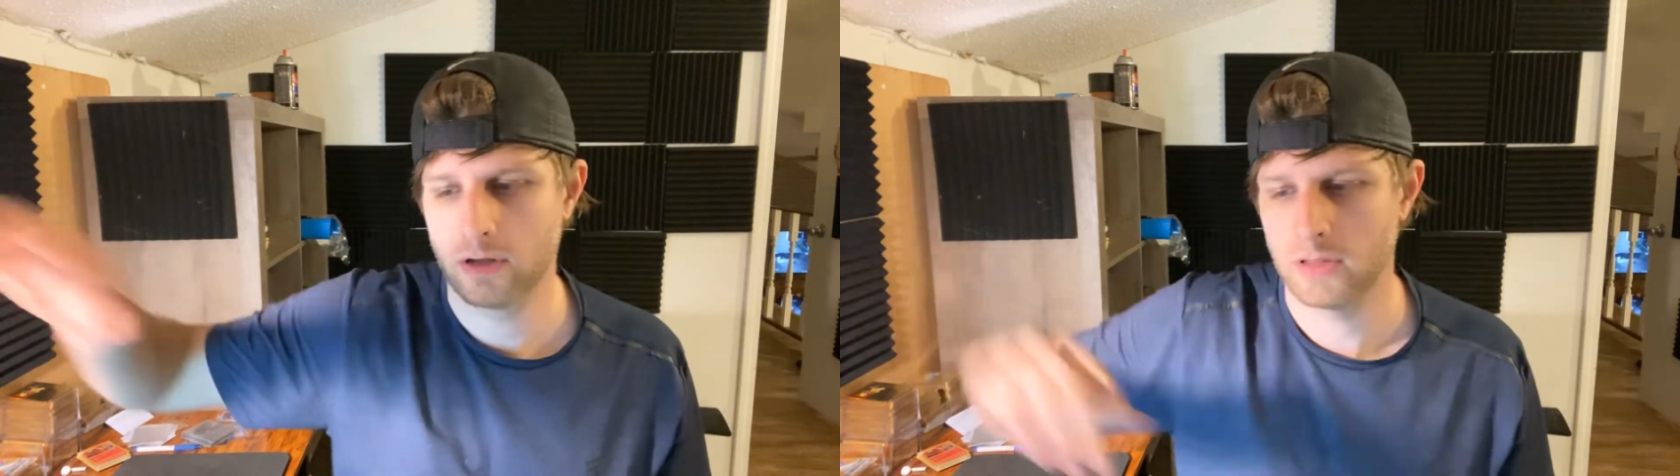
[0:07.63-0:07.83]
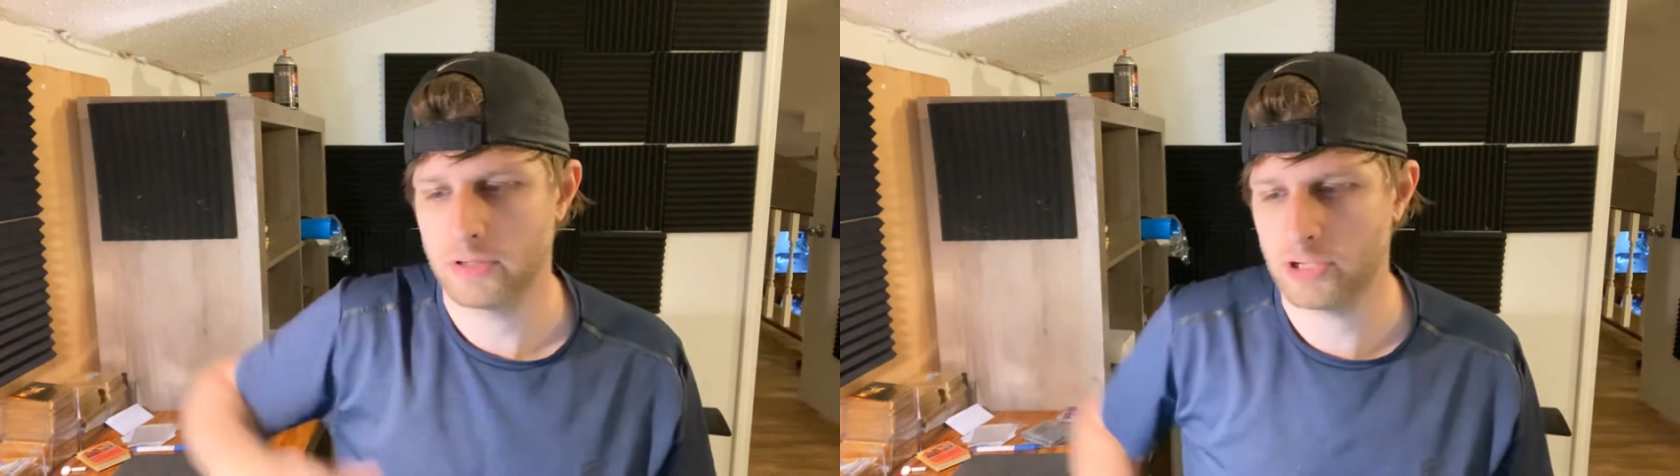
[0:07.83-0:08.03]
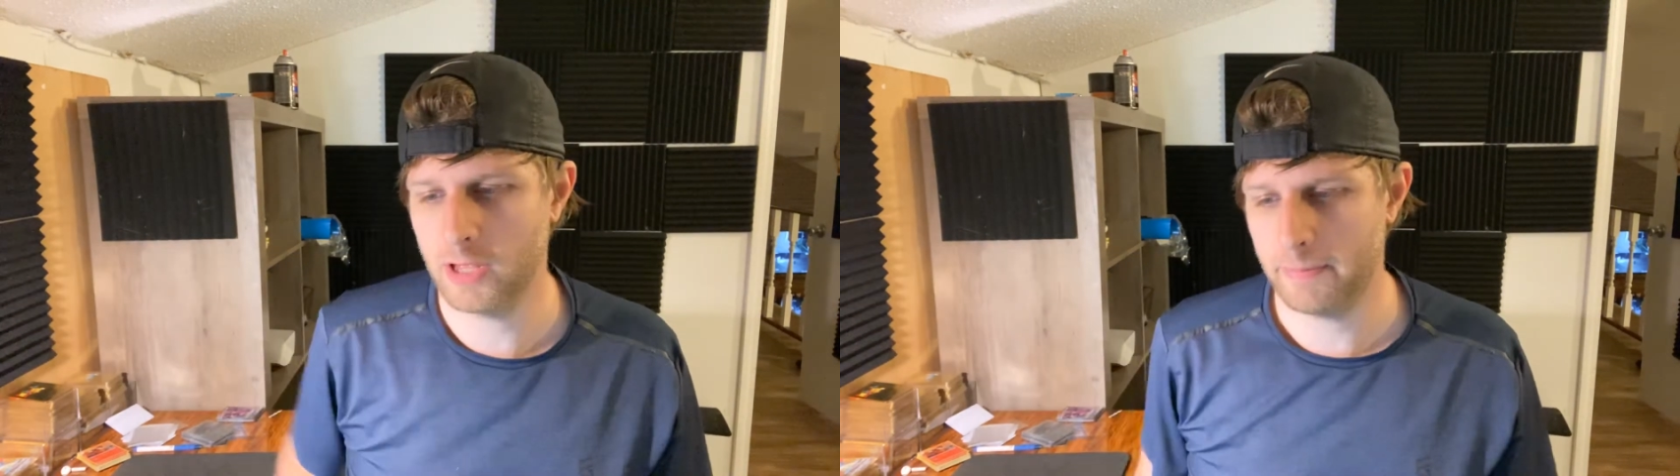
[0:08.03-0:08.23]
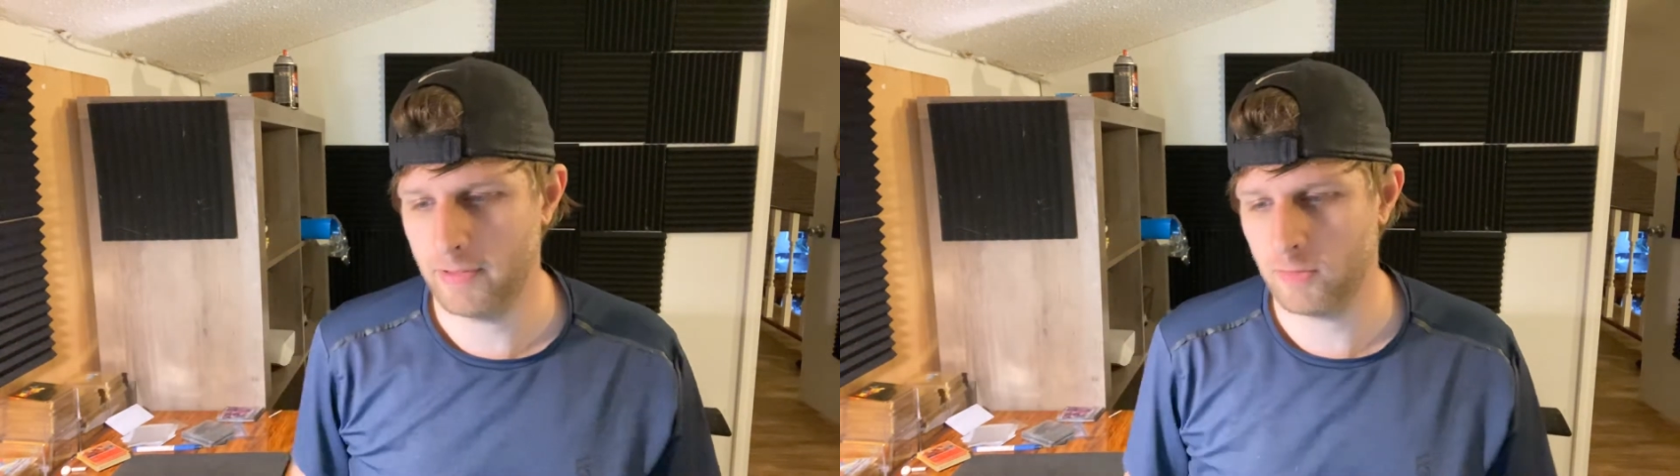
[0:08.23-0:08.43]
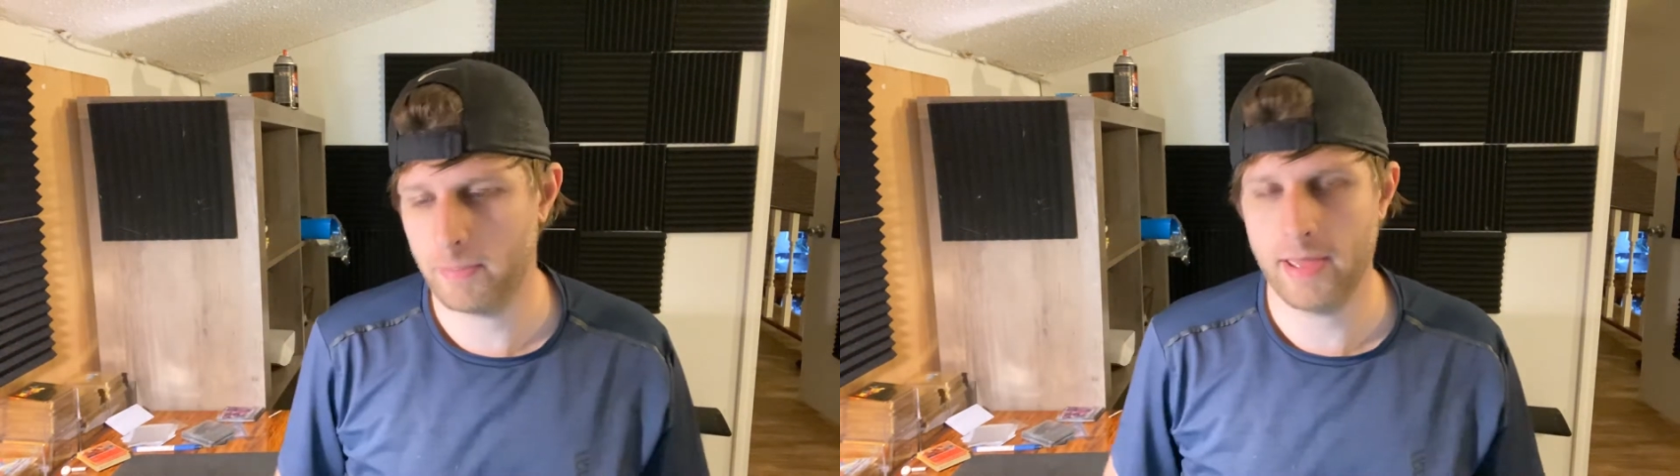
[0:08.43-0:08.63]
the
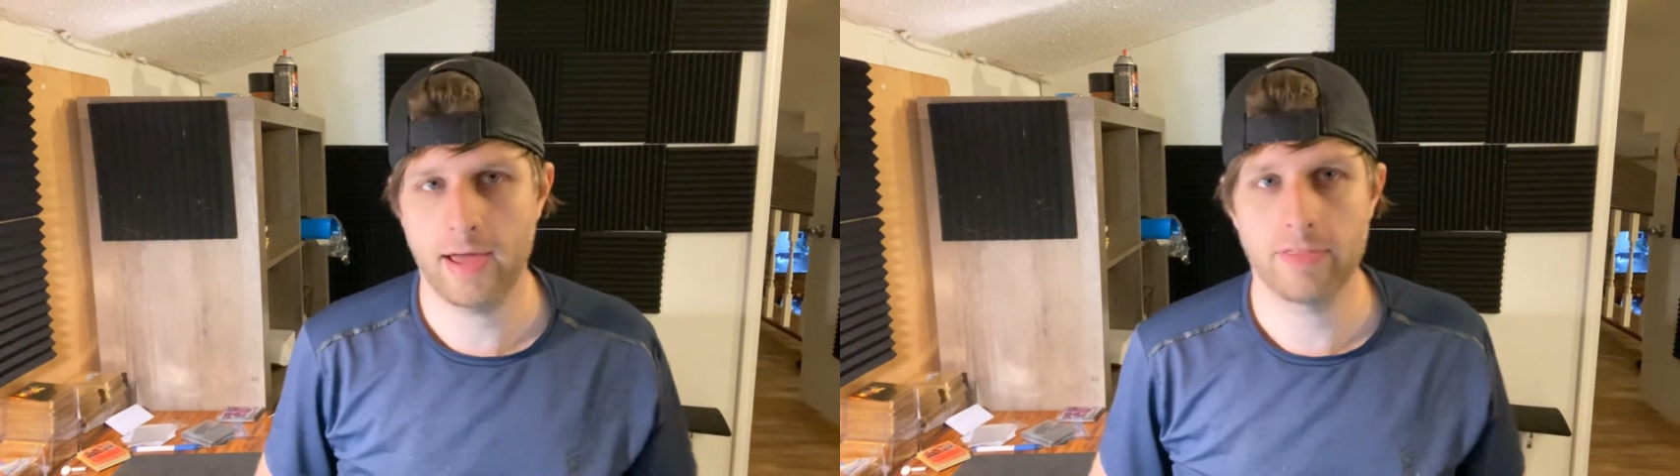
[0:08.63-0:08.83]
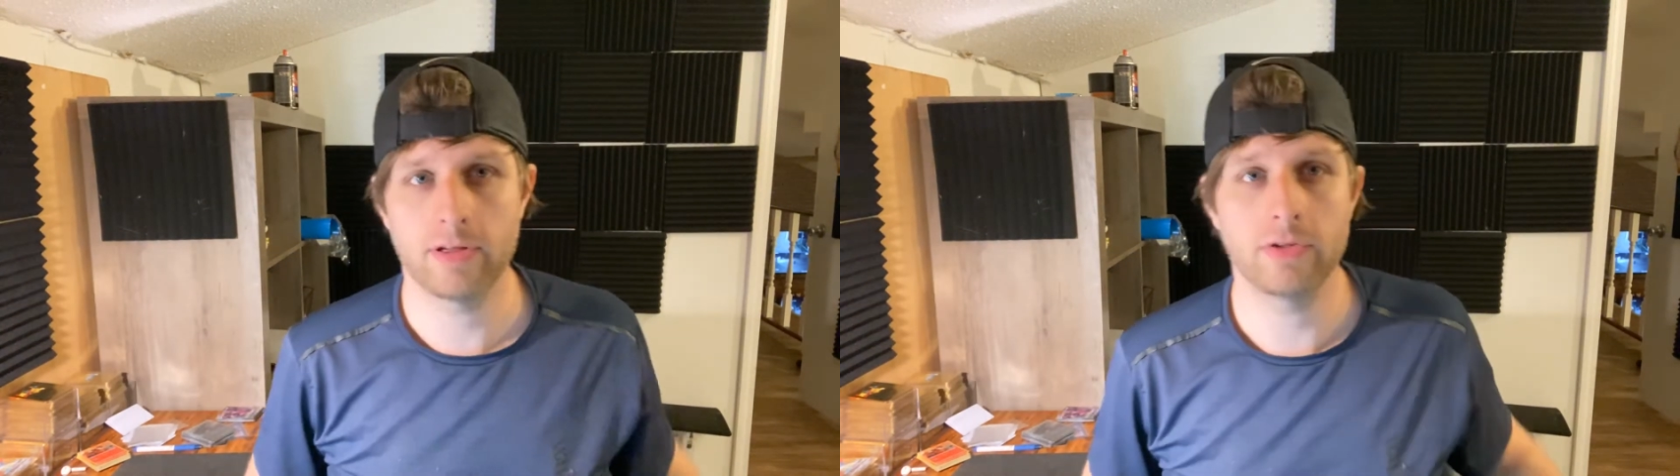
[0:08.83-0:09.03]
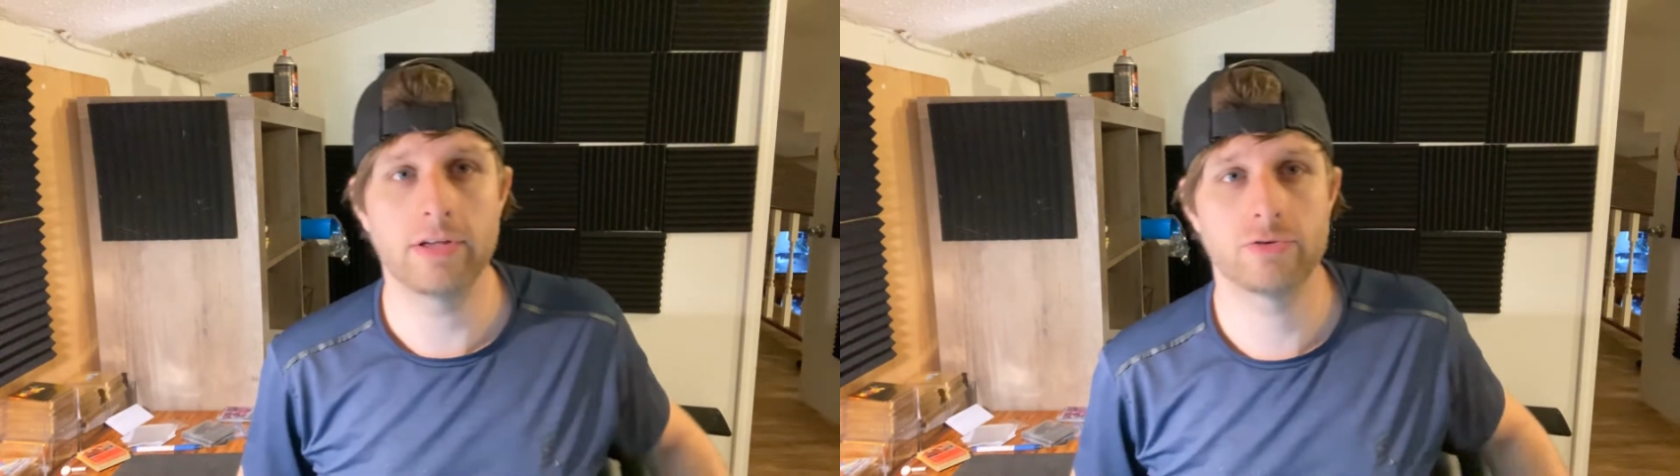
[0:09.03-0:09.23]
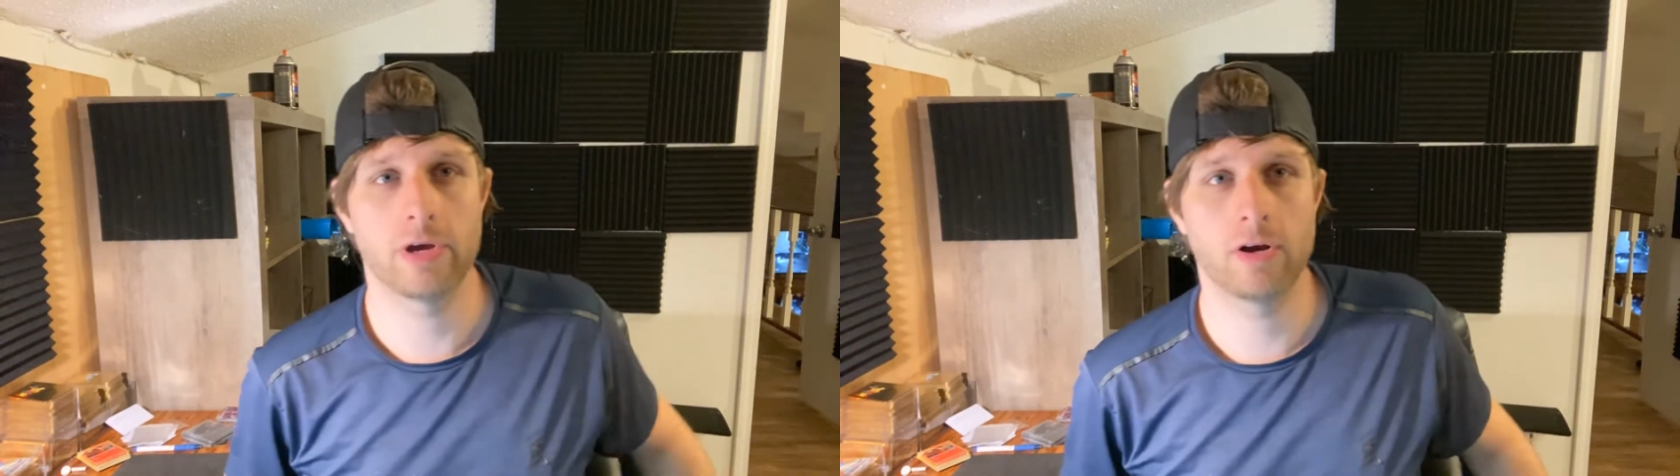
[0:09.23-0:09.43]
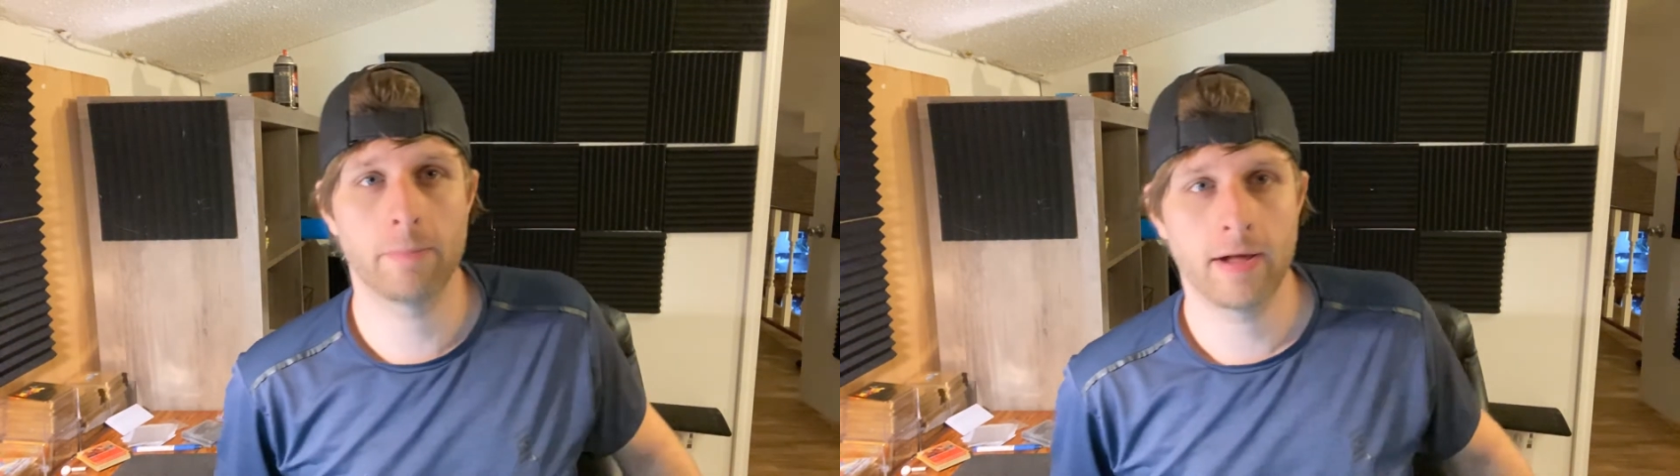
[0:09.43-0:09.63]
Champions Path Elite Trainer